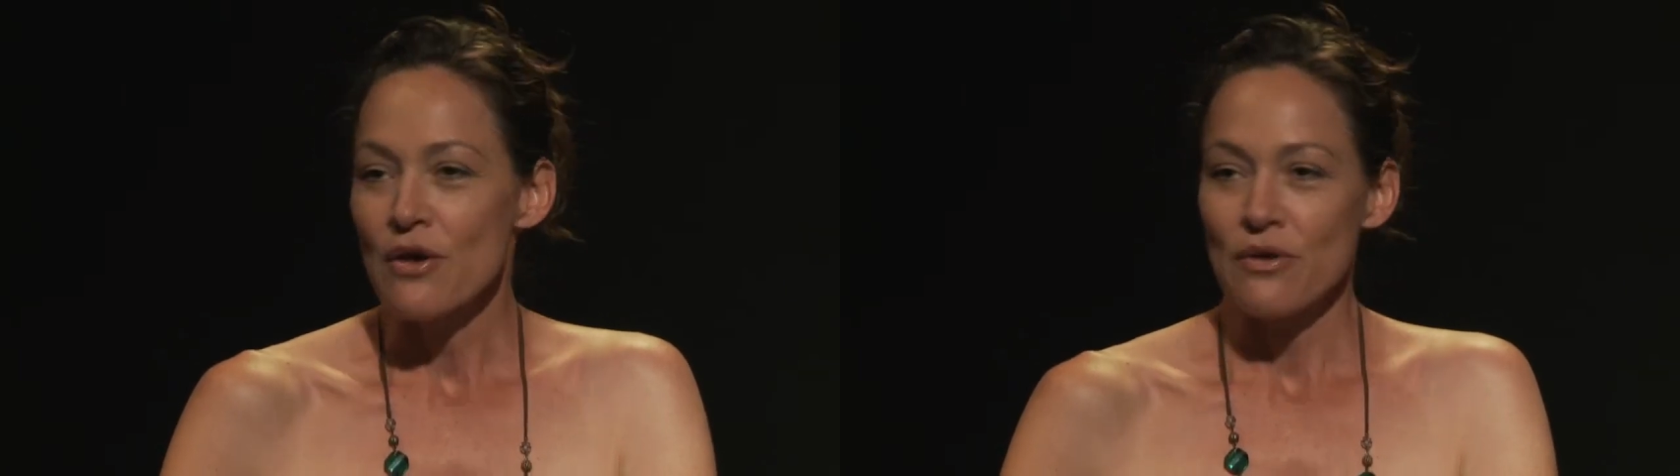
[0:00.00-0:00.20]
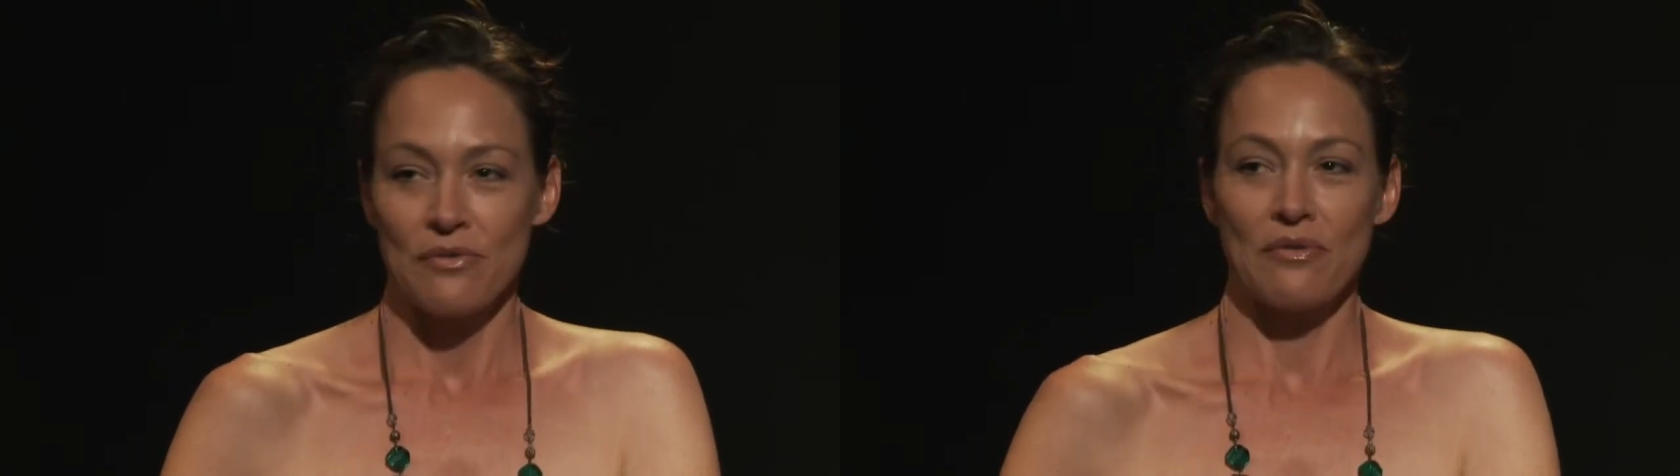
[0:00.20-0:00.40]

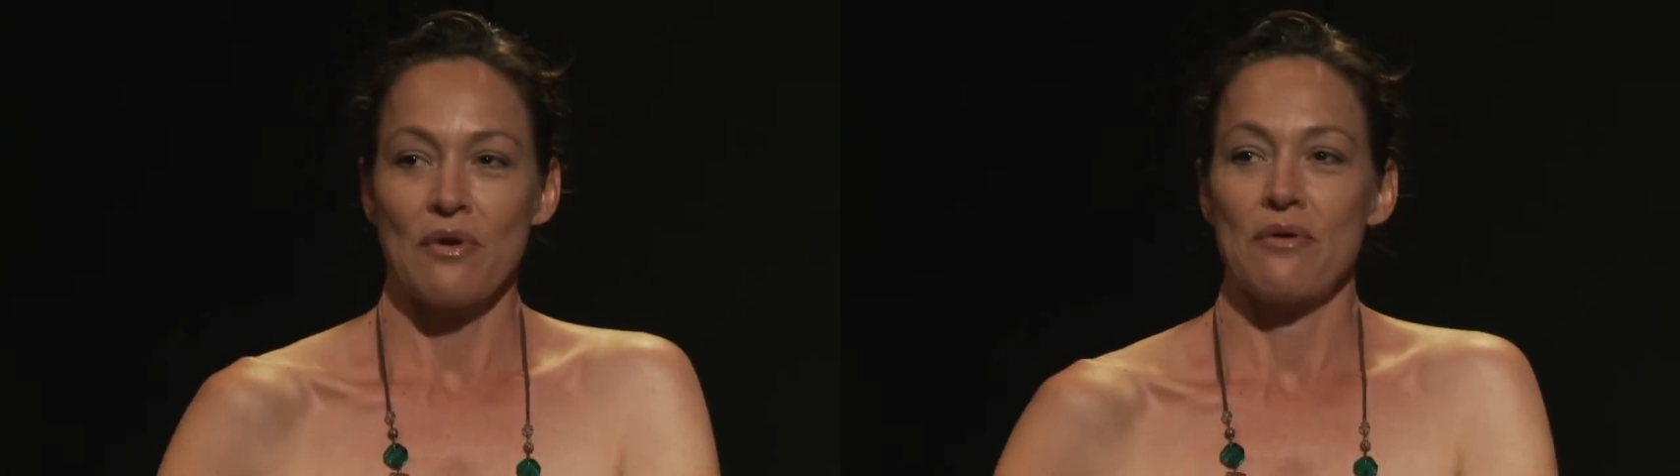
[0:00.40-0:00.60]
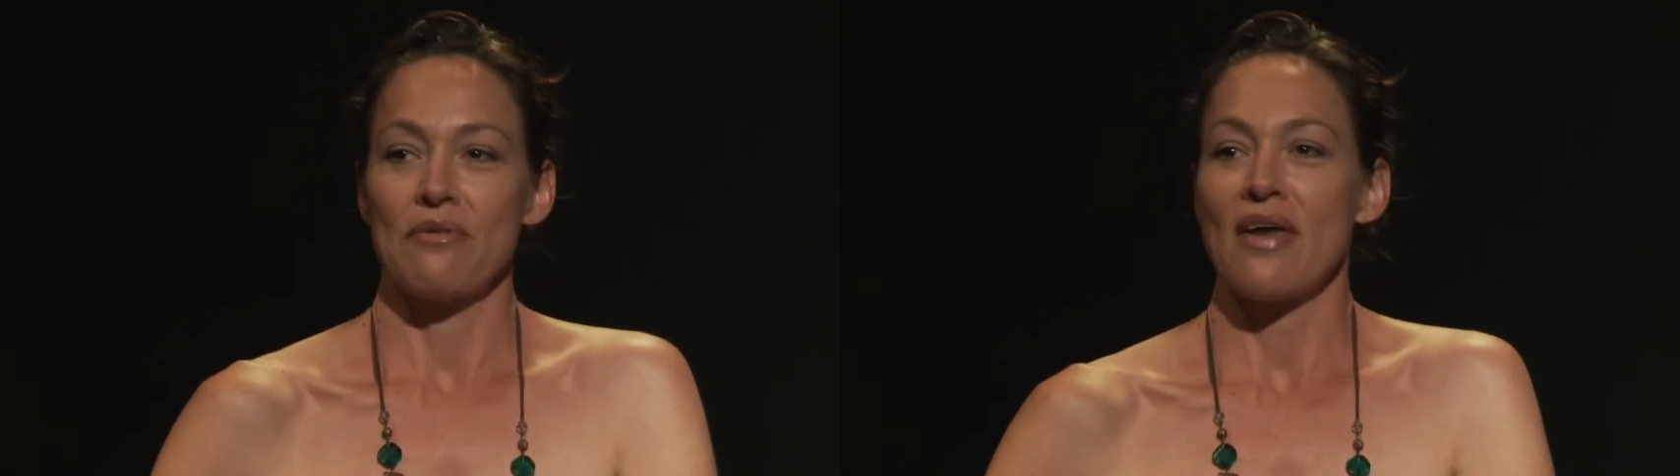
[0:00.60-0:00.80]

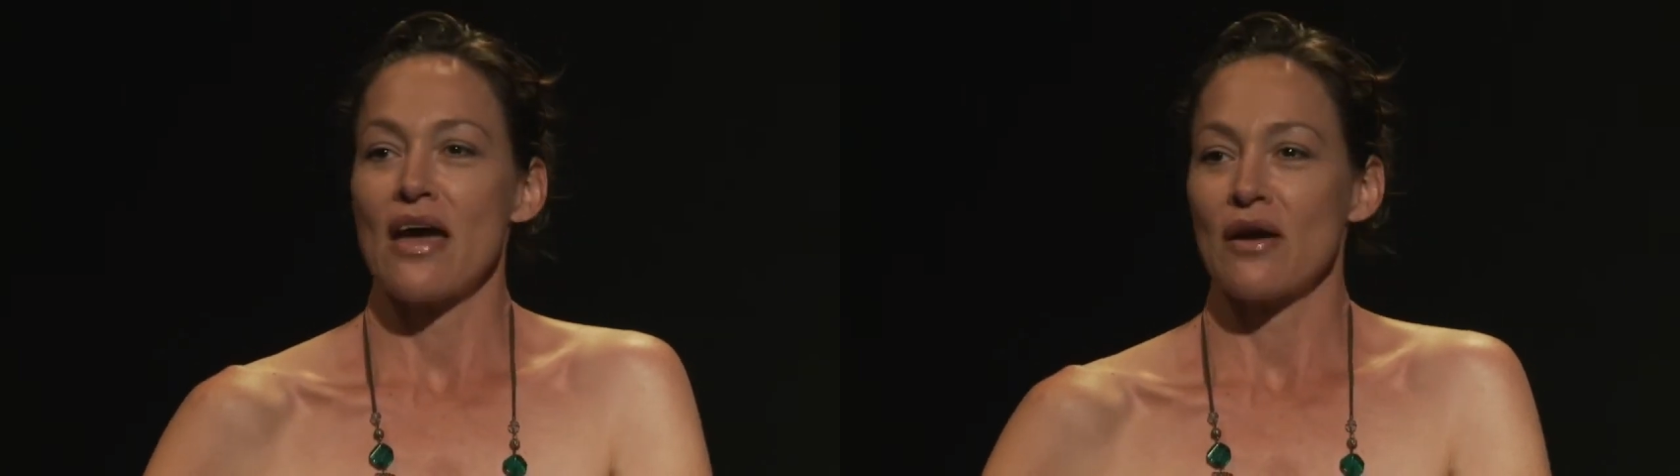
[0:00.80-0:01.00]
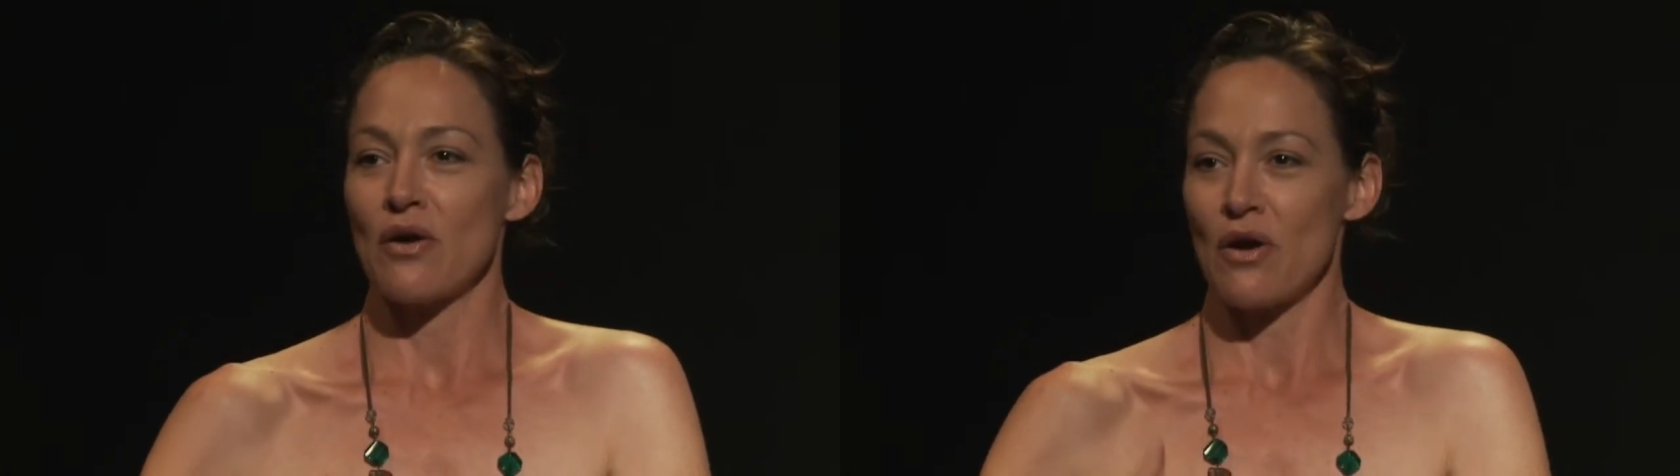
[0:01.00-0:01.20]
So
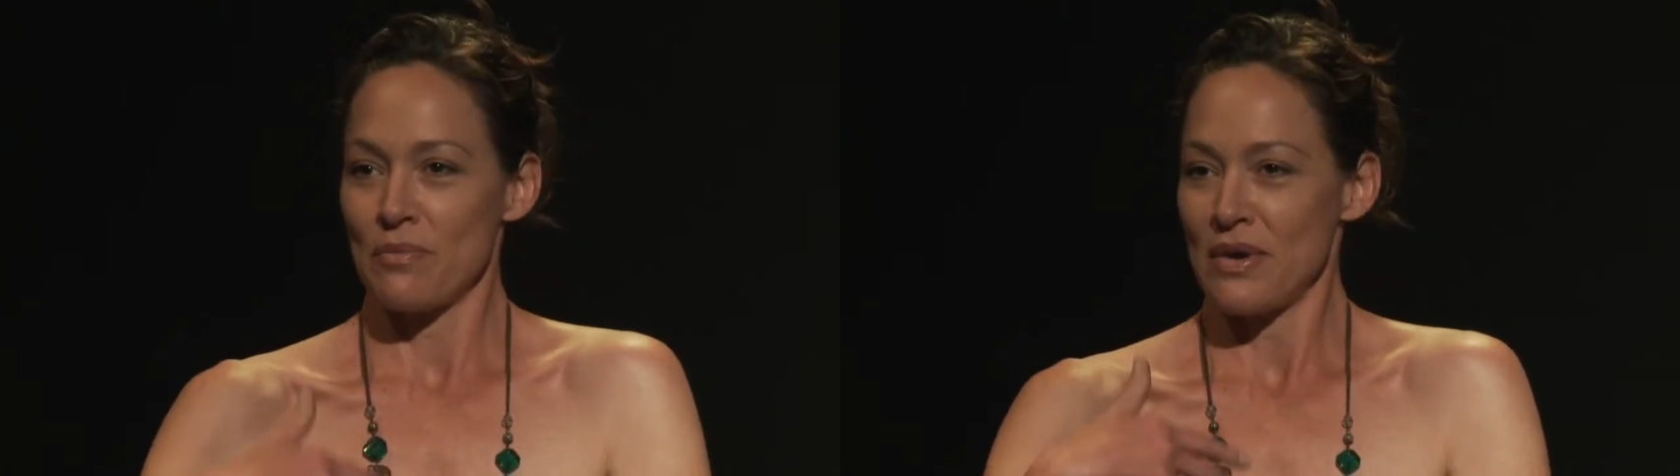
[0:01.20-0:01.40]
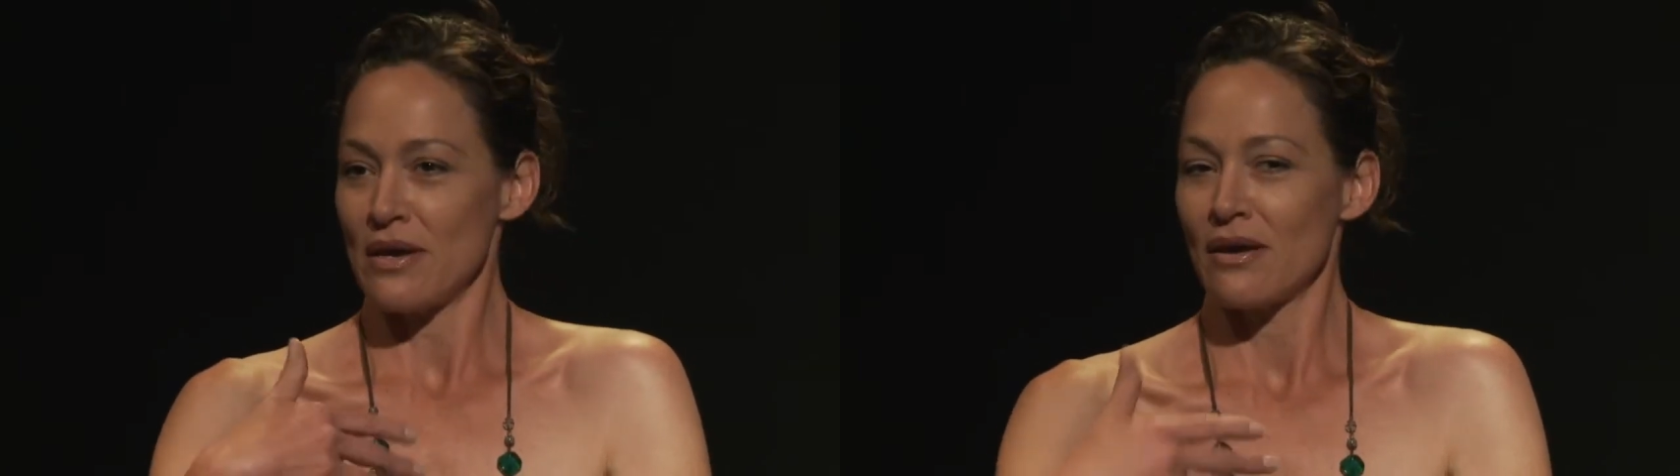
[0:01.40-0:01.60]
that got me